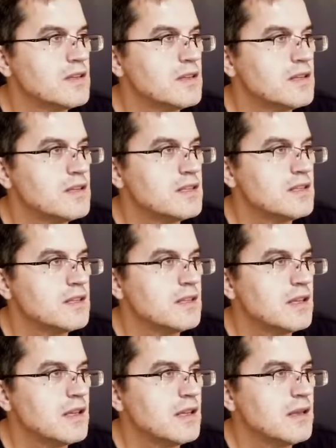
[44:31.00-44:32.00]
Z
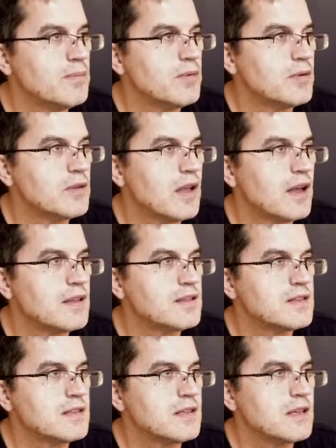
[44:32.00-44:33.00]
input and
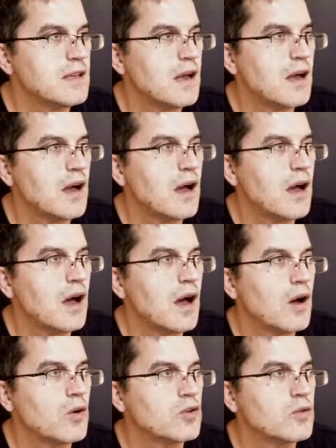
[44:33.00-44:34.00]
Z
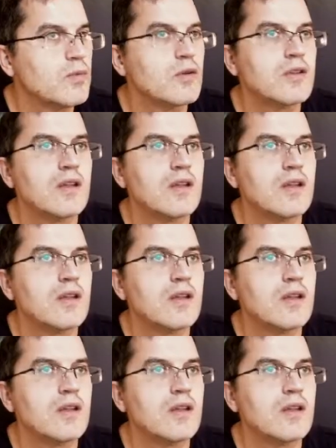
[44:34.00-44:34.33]
output,